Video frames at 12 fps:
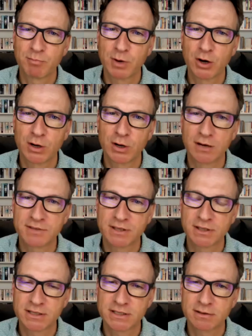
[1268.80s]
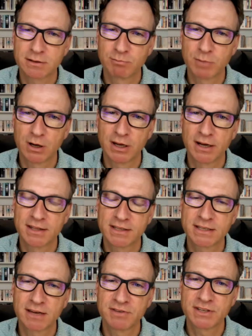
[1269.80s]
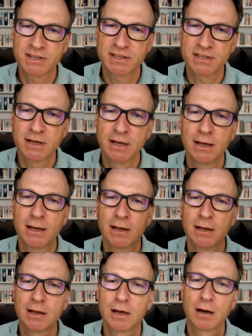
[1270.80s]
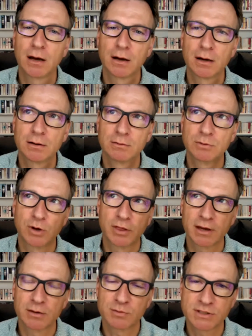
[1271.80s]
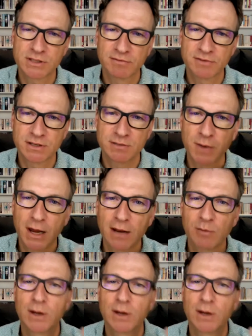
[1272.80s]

lived in Berlin in the 70s. Well, I think it was the 70s, but anyway.